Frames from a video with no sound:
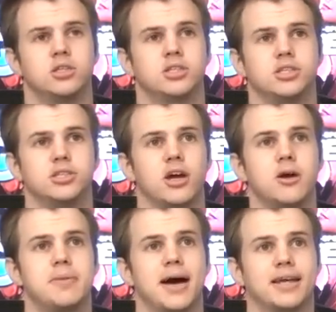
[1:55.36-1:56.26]
geez, you
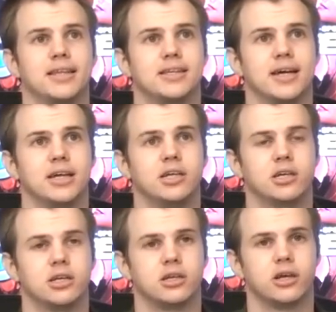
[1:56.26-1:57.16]
go back in the day, you
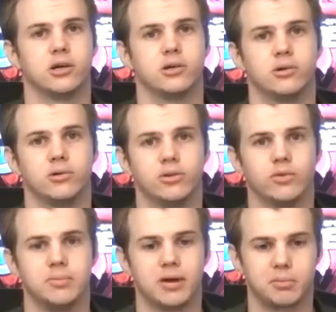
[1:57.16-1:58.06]
can go all the
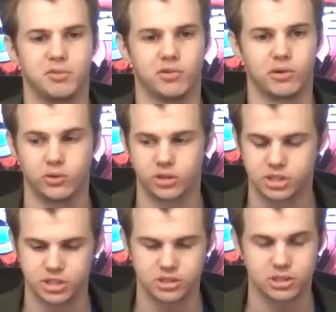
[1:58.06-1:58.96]
way back before the
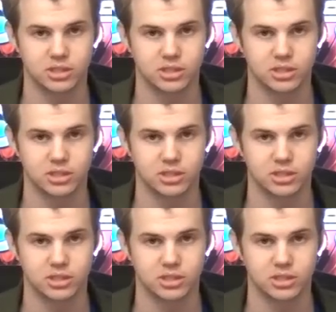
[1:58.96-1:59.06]
Audigies.